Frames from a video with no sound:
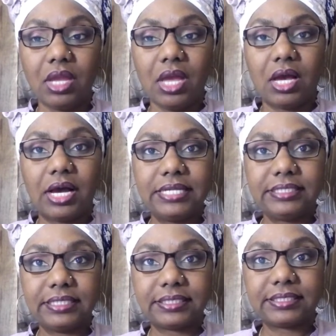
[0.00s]

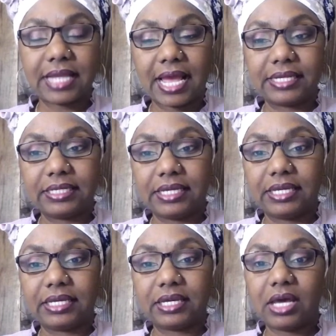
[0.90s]

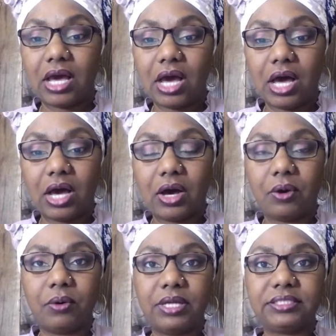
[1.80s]
understanding
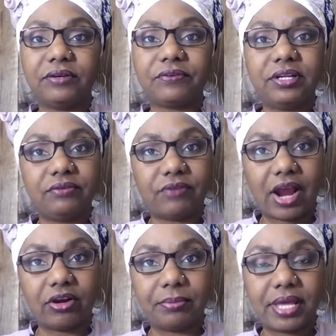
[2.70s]
how different
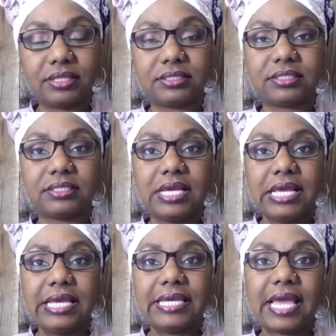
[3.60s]
environments
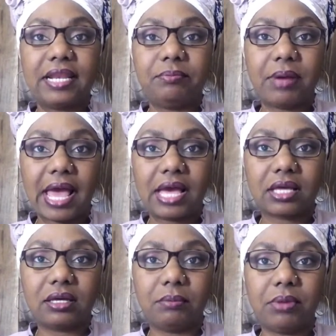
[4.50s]
can
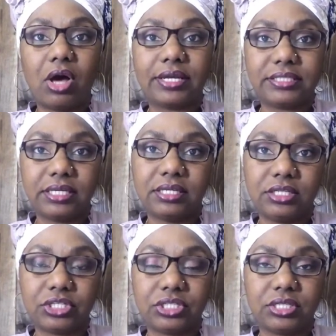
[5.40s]
impact marketing
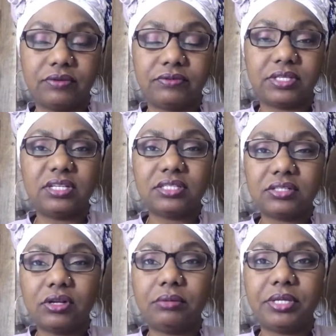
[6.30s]
initiatives. And this is
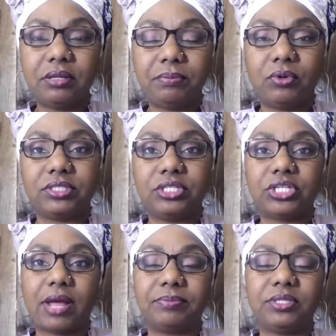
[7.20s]
going to be an important
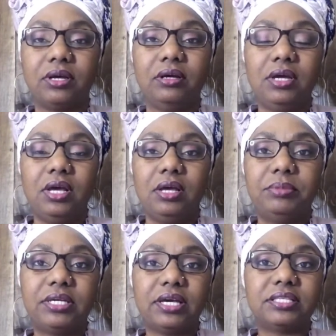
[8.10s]
chapter
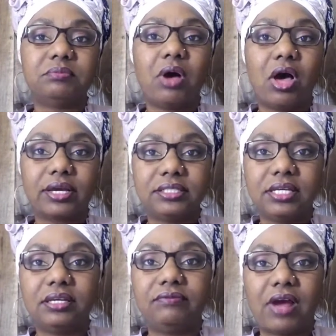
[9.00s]
because
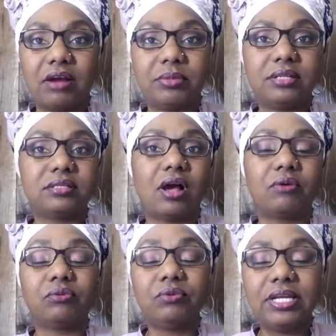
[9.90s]
marketing environments are
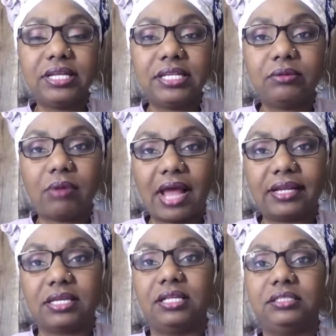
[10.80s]
really
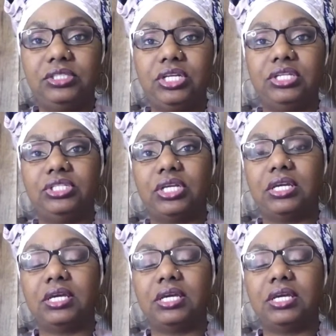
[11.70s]
radically changing.